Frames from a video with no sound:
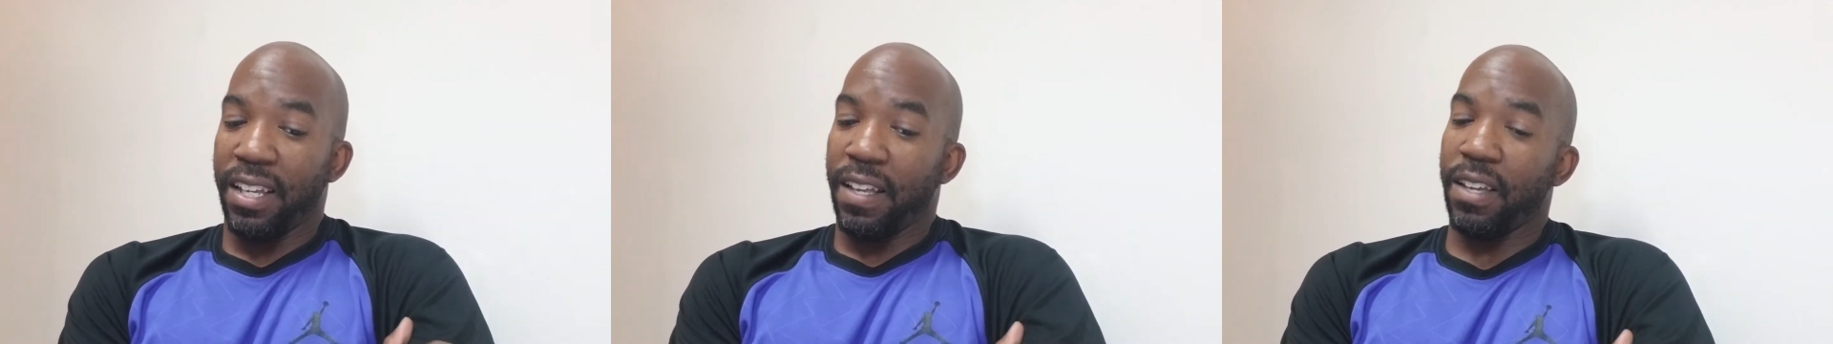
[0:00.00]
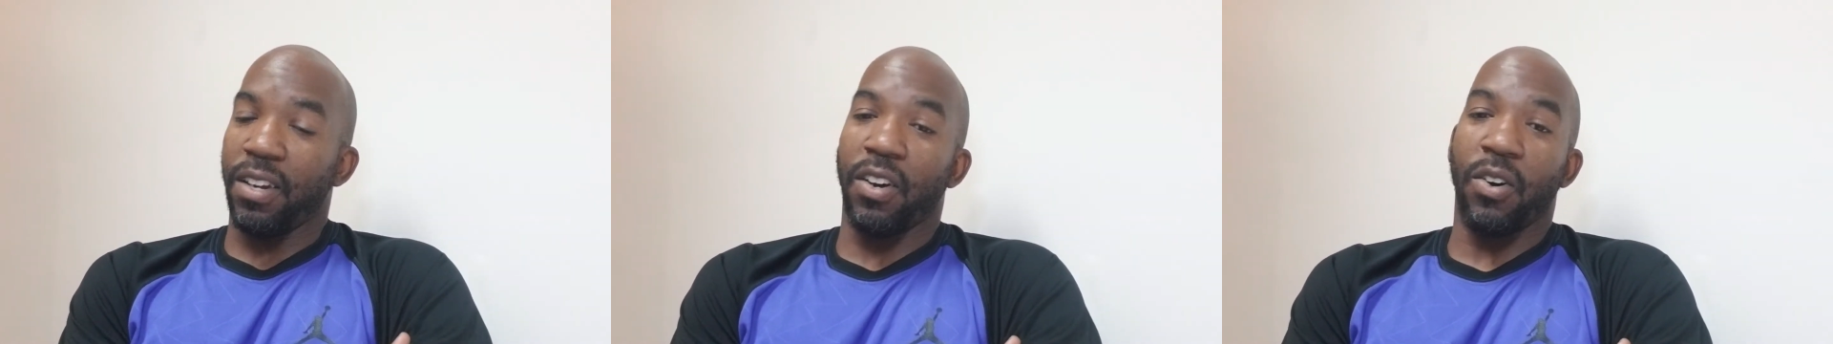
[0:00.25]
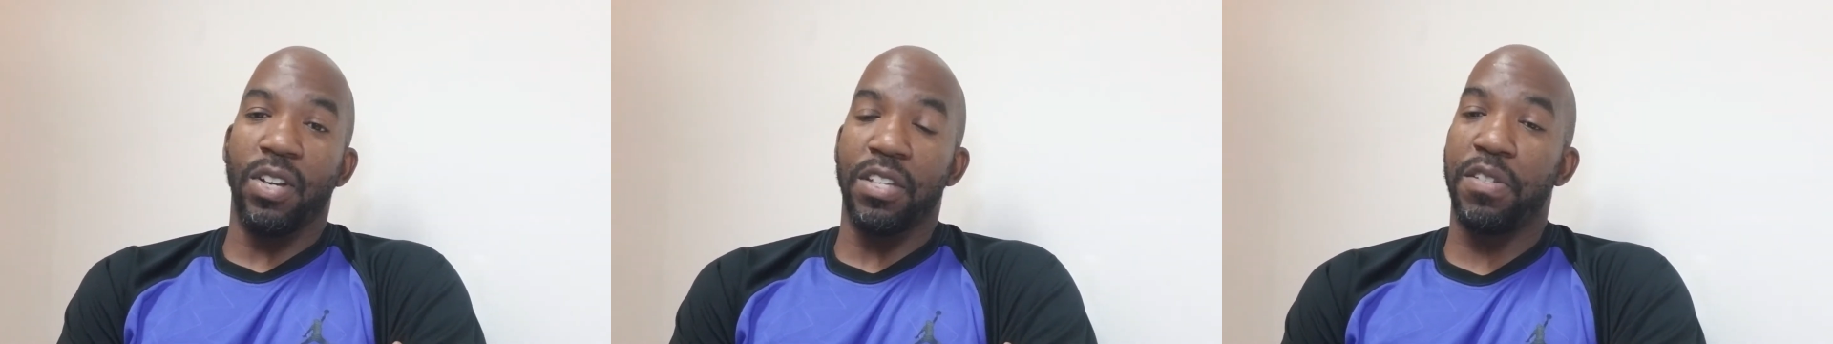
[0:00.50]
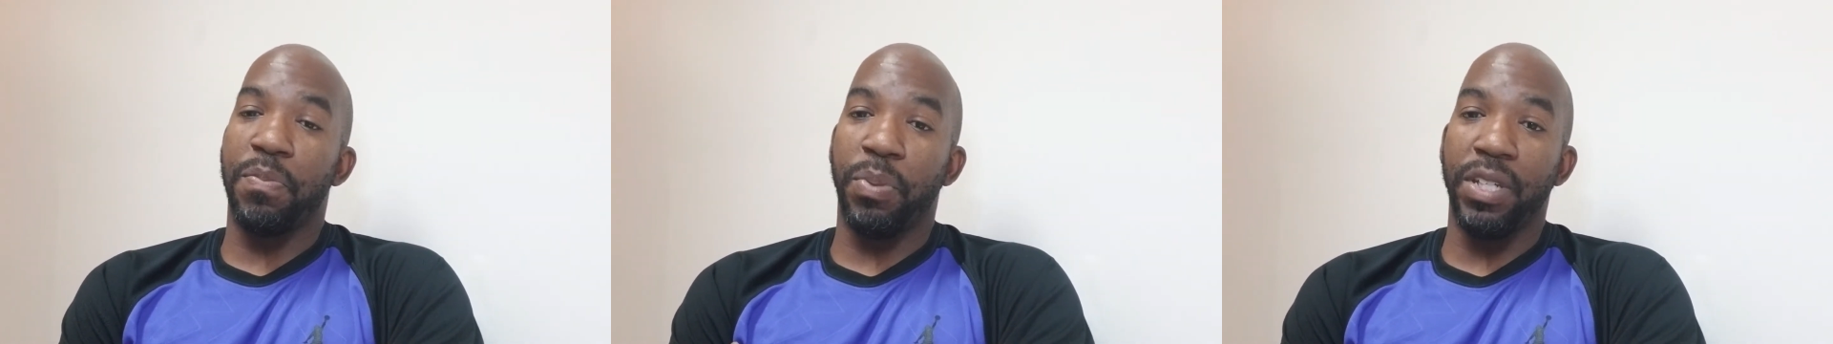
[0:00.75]
his
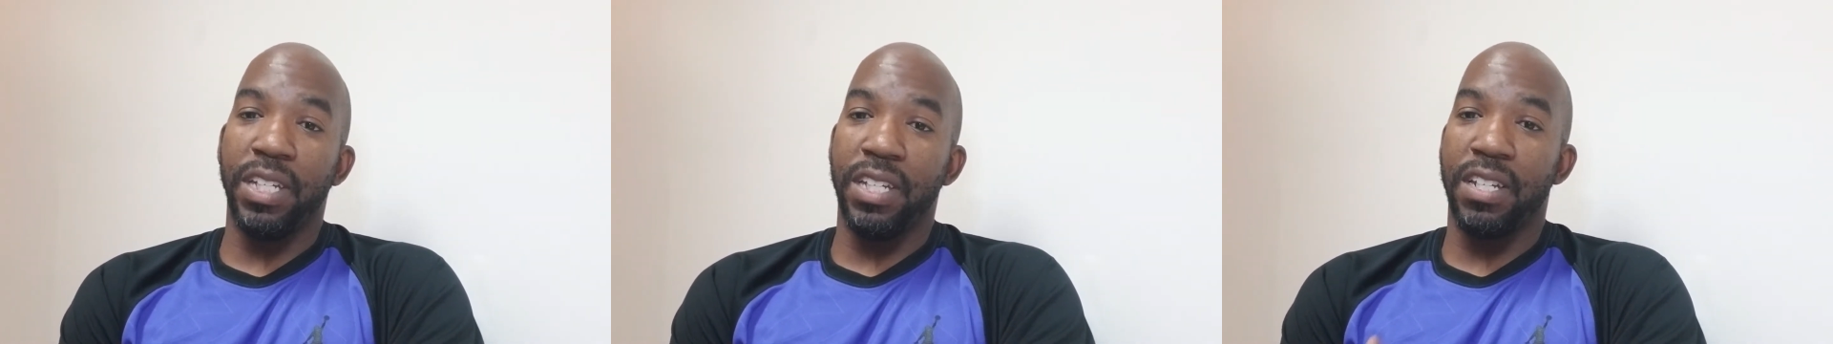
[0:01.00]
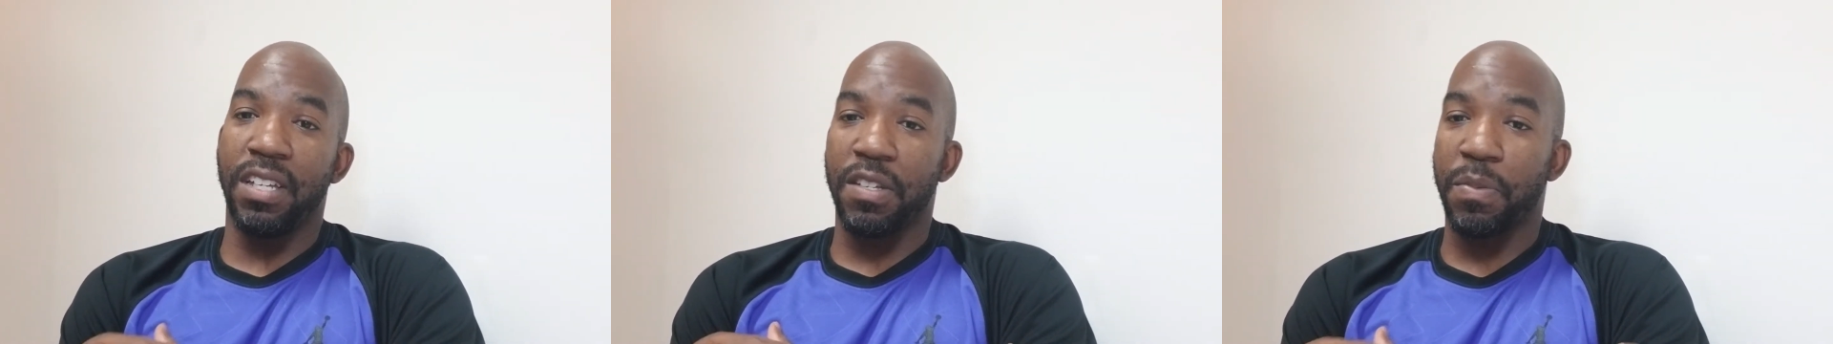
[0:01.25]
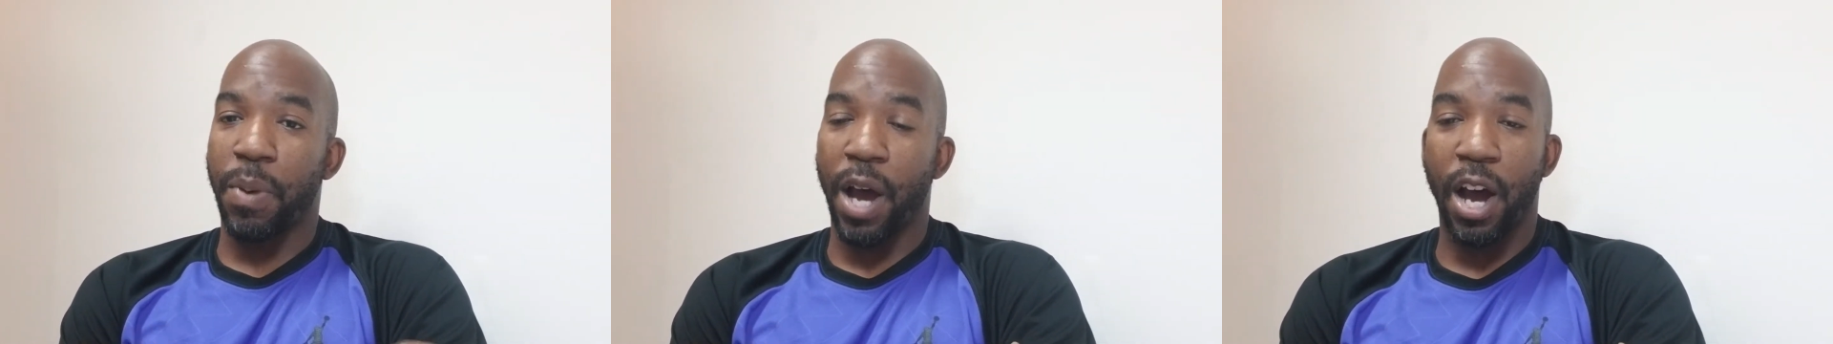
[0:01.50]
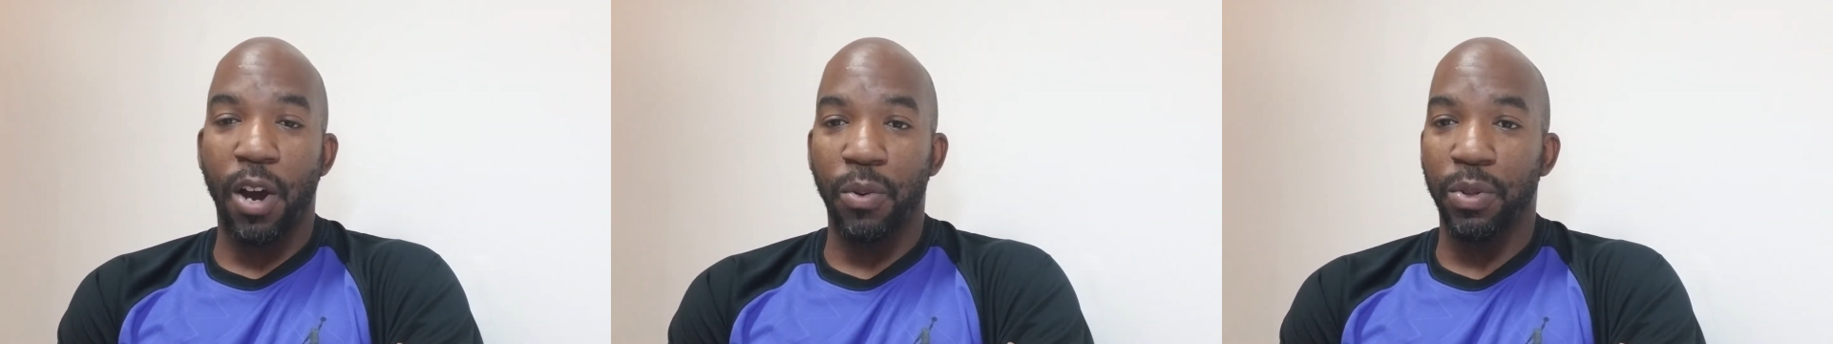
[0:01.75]
speed, his
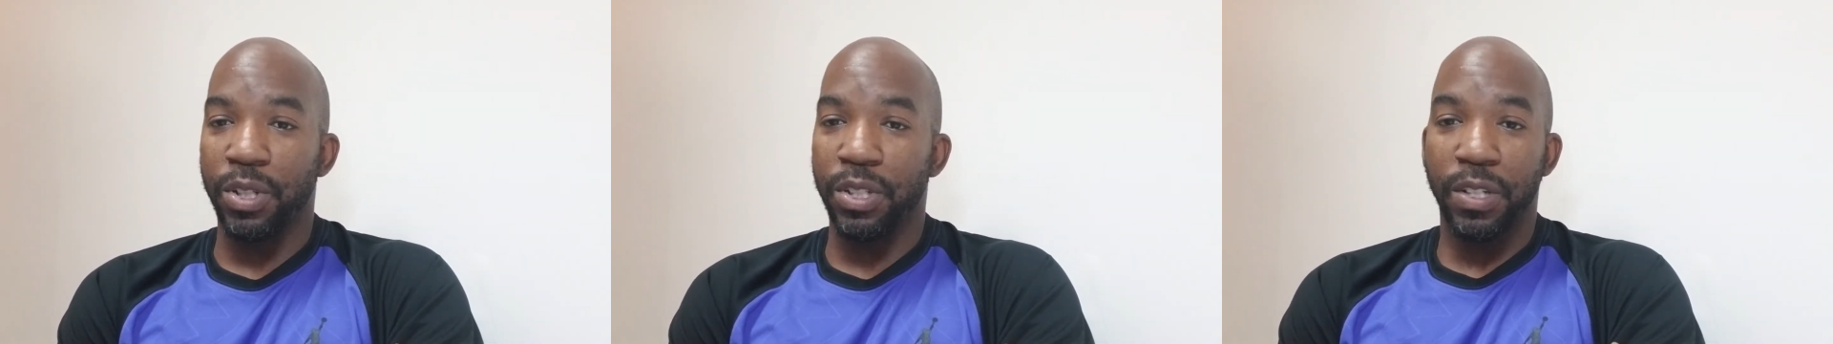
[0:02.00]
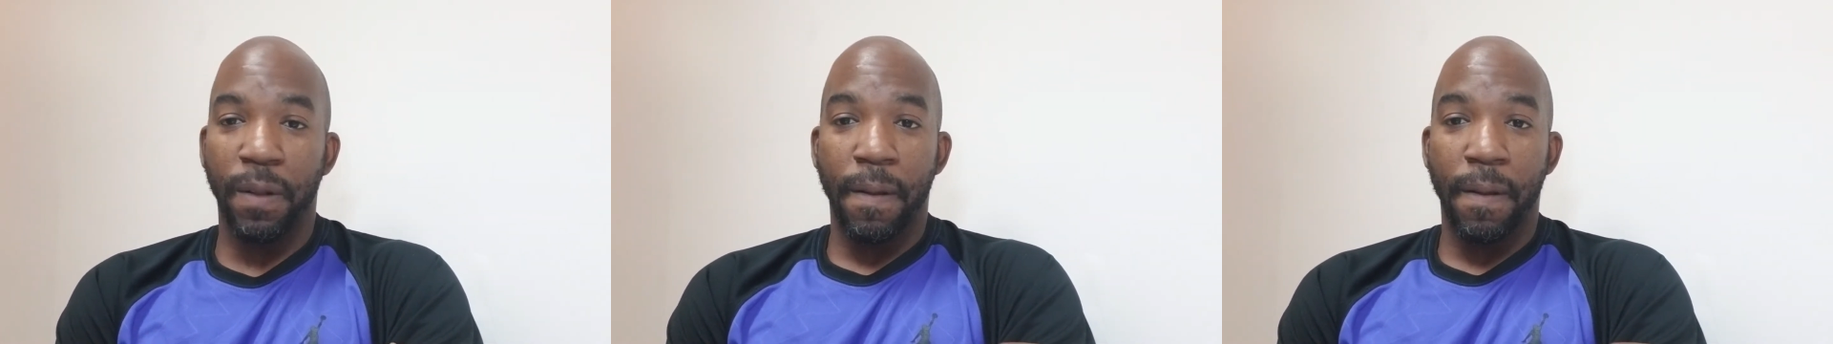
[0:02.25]
power,